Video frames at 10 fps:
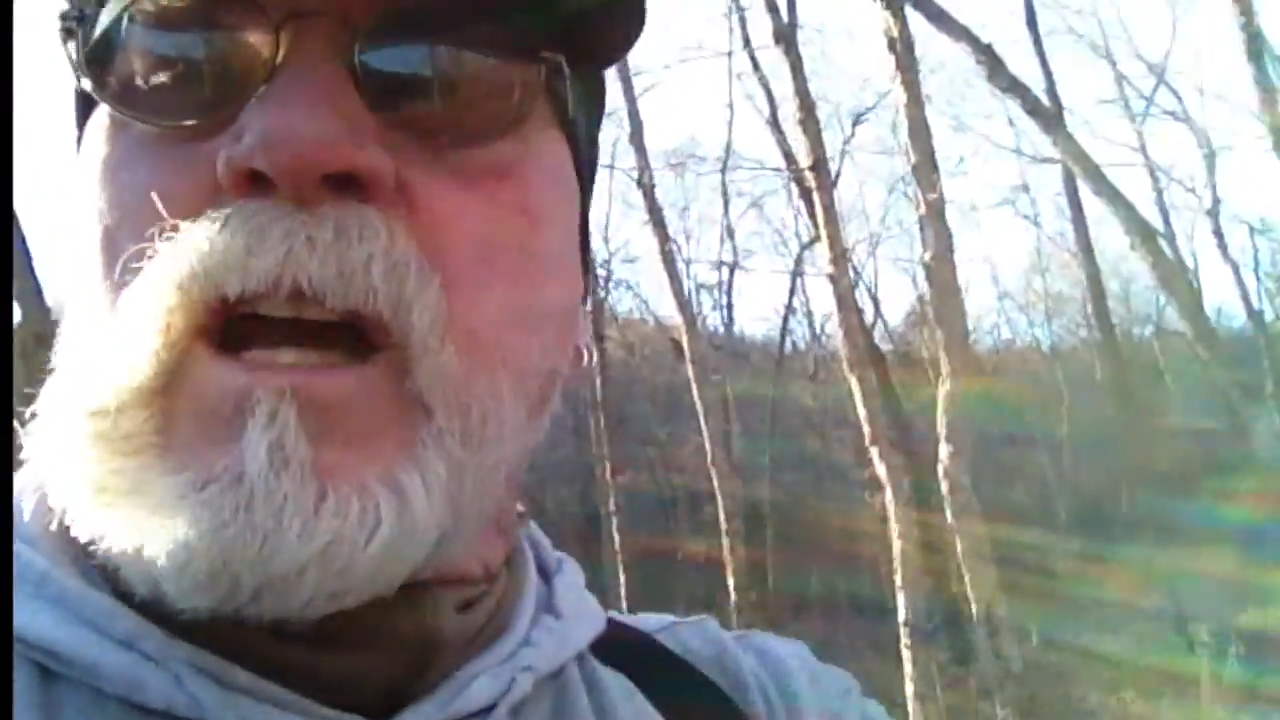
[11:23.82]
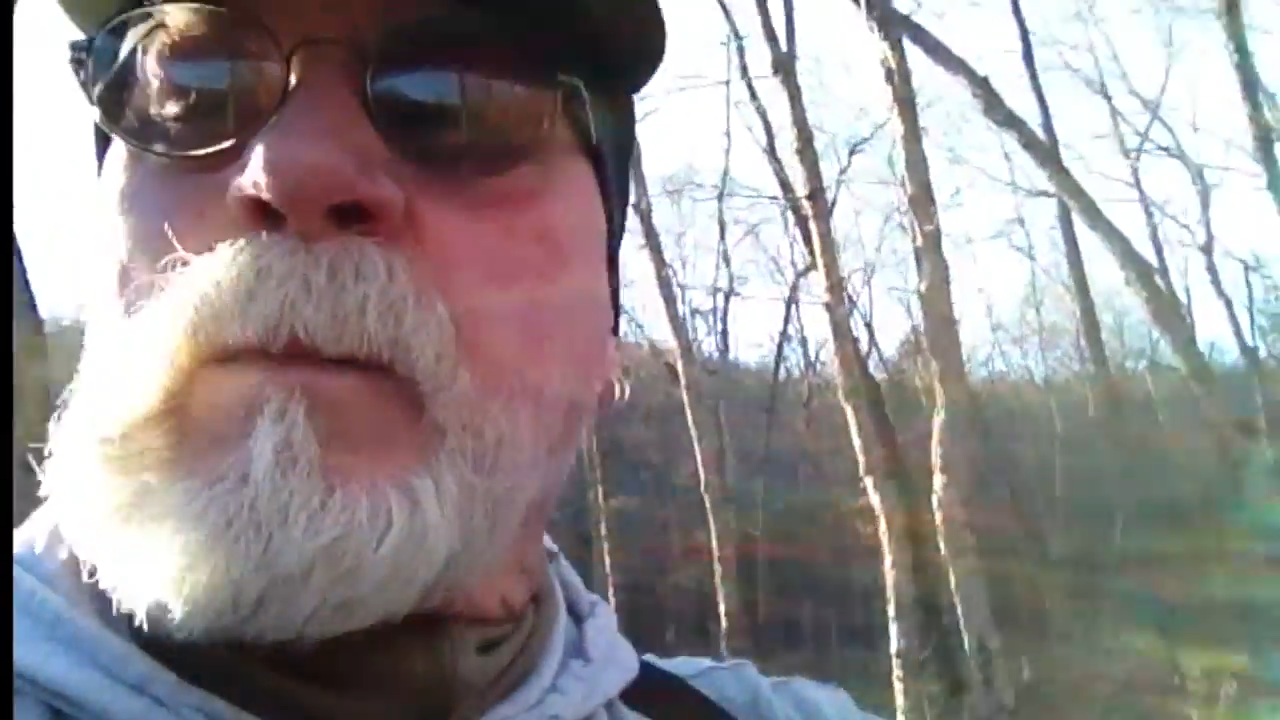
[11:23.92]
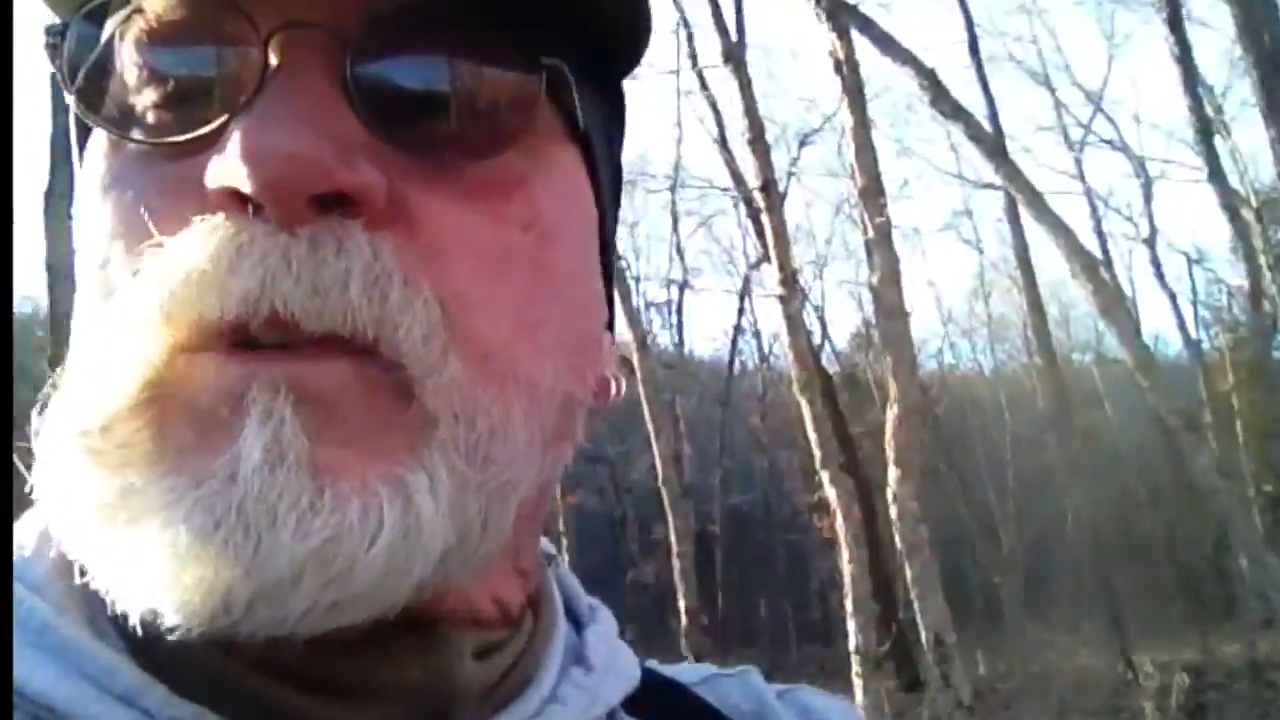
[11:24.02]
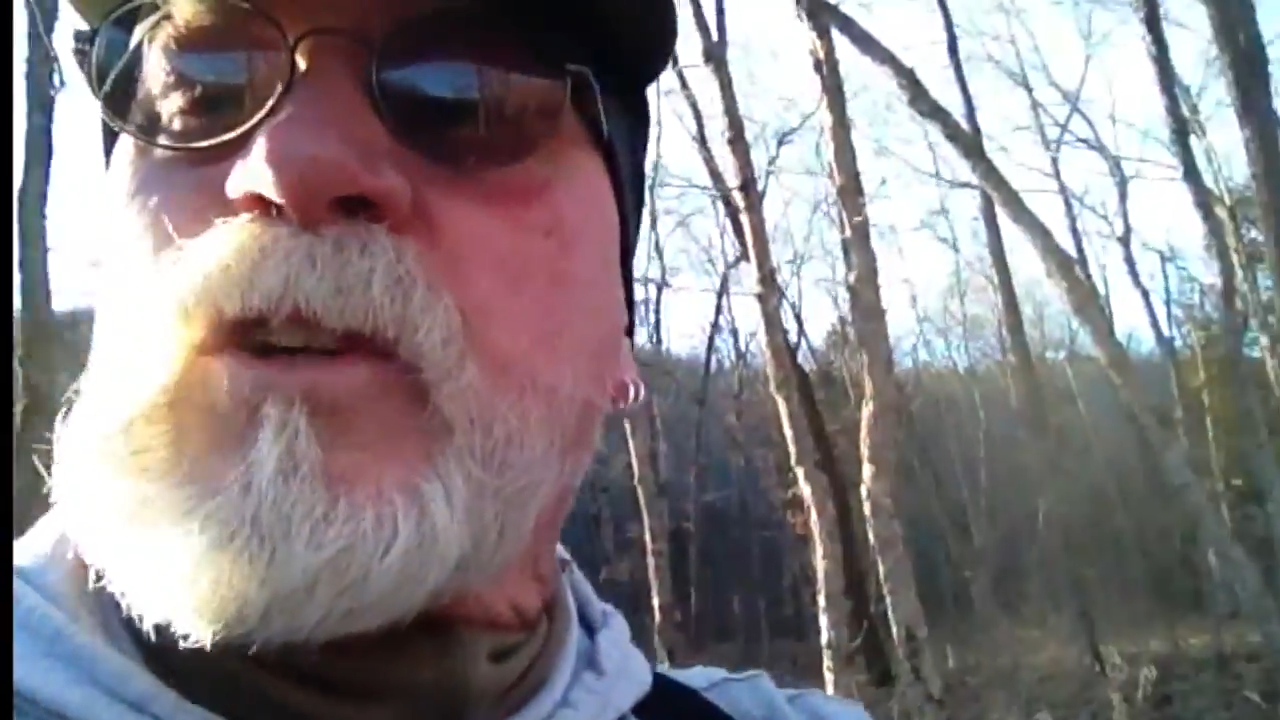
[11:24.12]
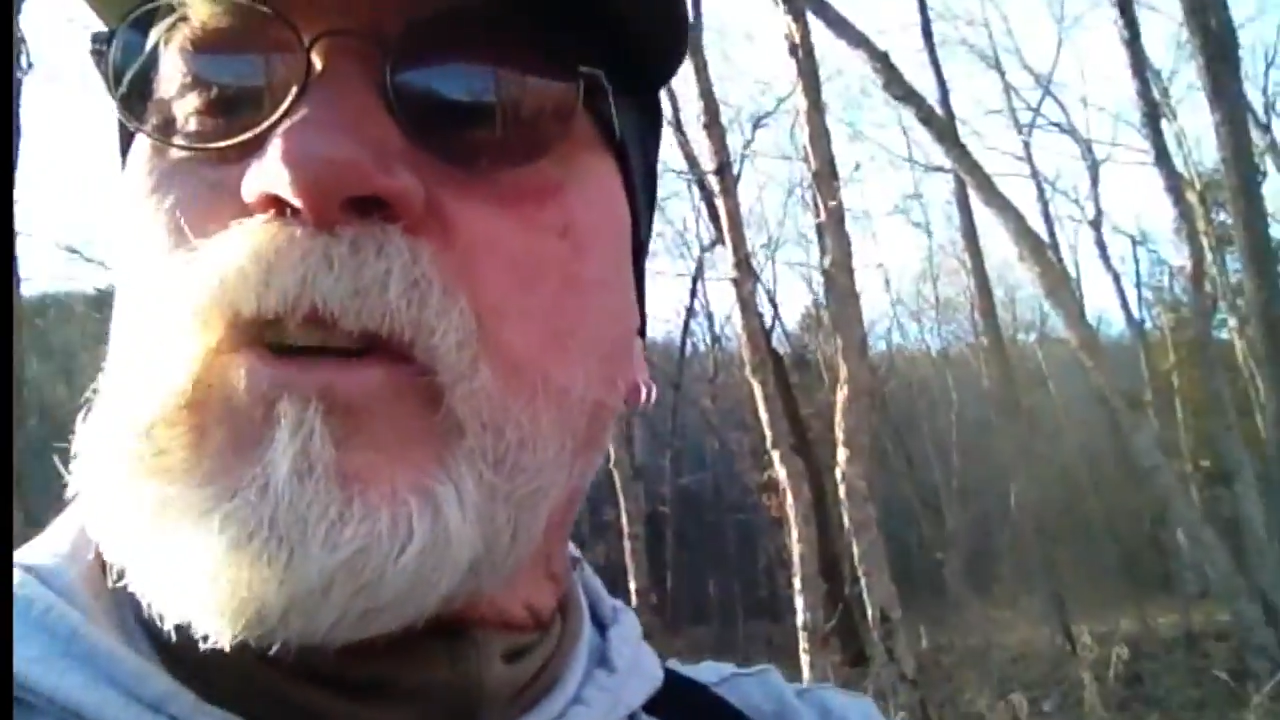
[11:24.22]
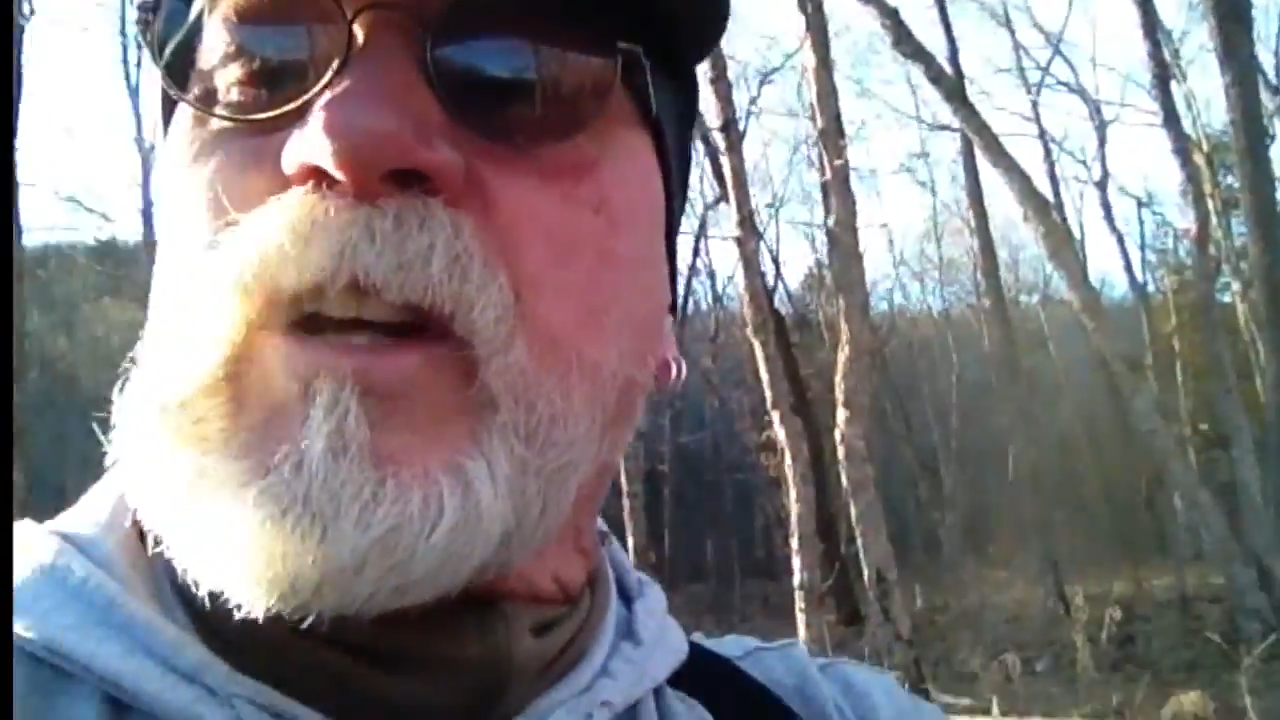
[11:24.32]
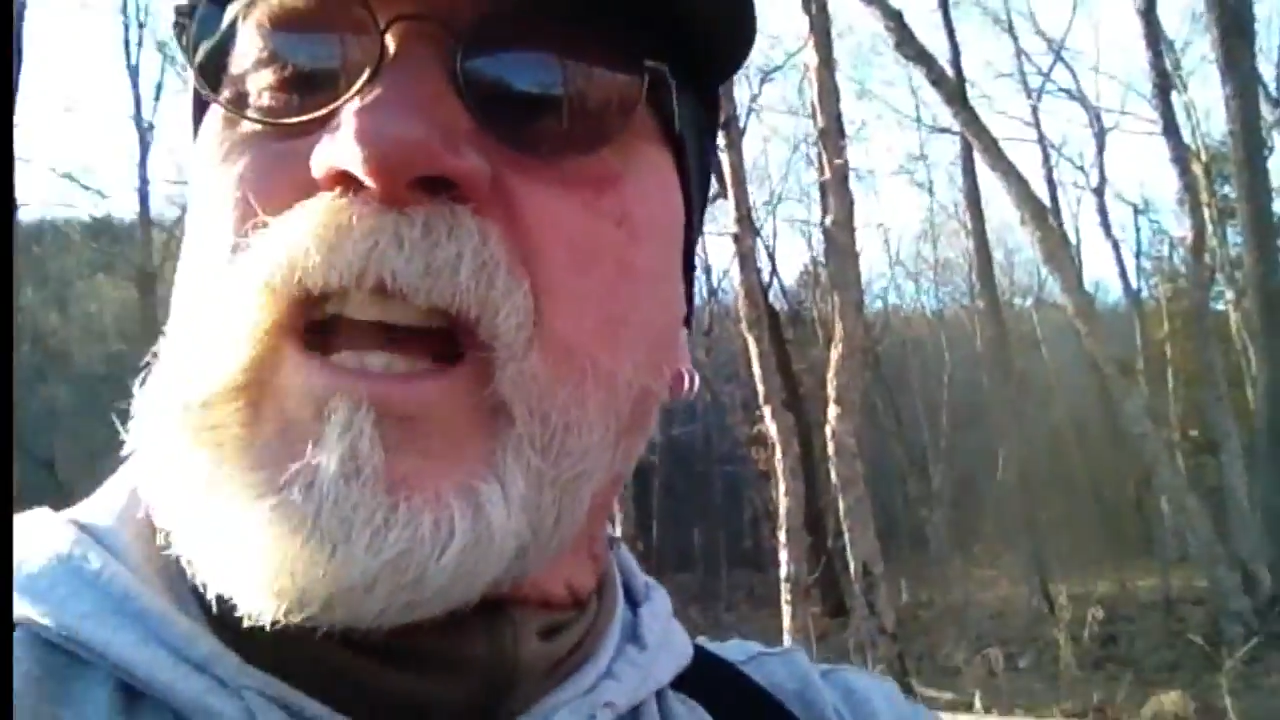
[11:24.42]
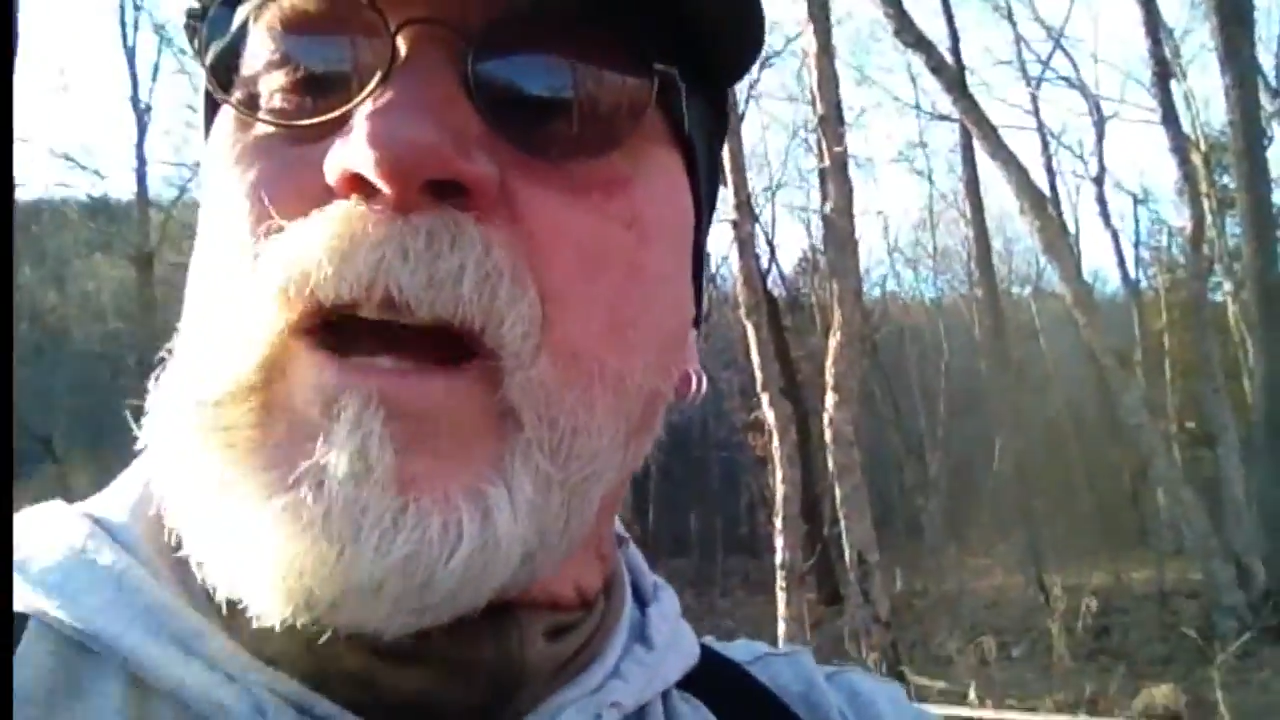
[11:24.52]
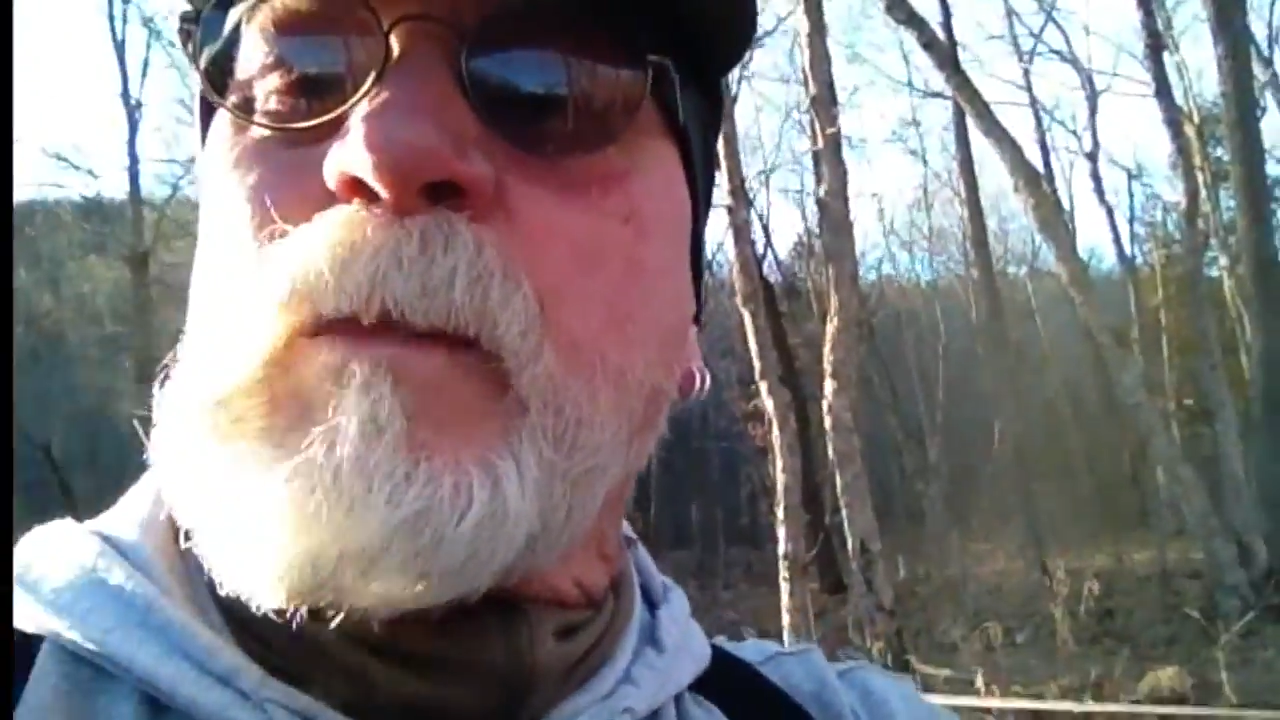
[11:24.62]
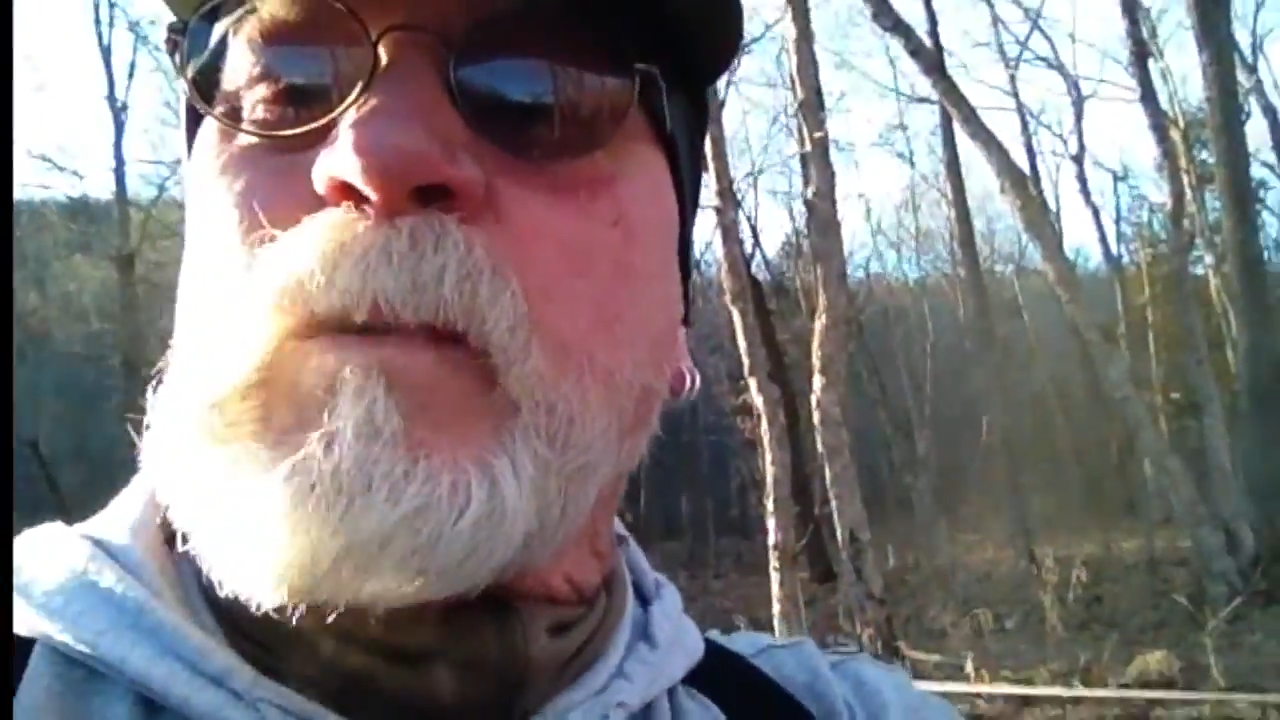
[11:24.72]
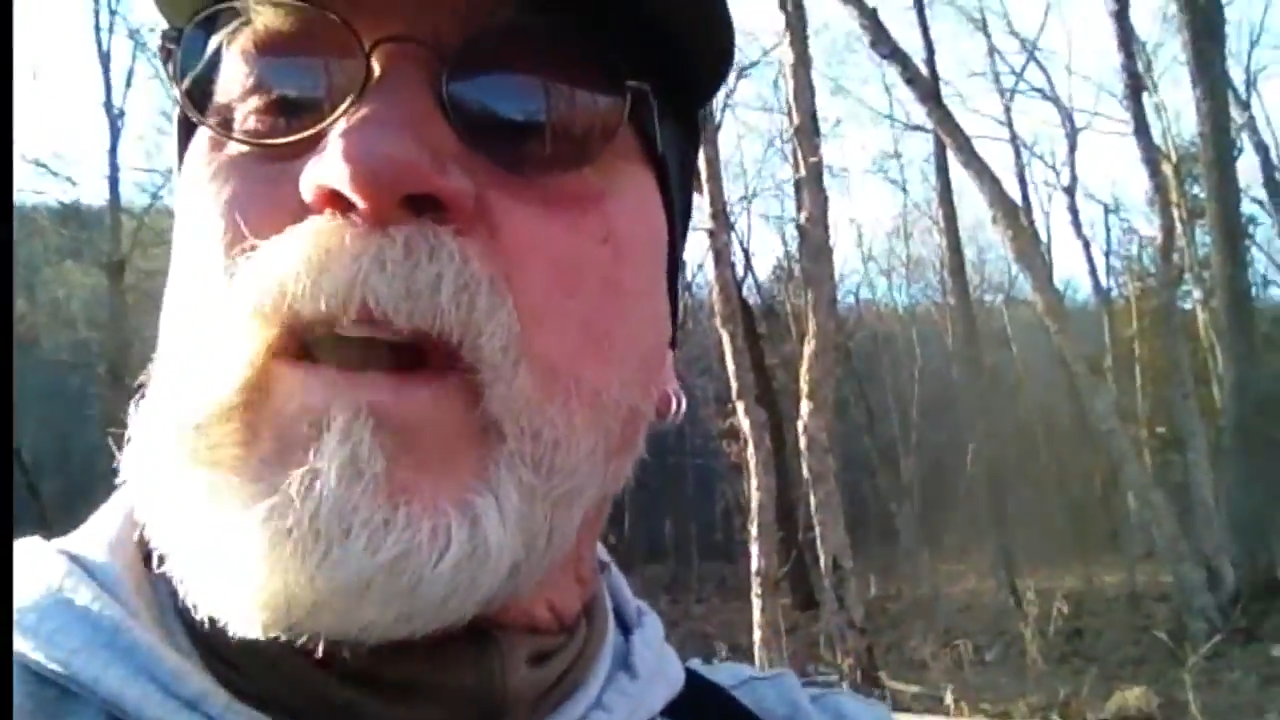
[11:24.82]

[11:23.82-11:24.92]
I'm going to turn the camera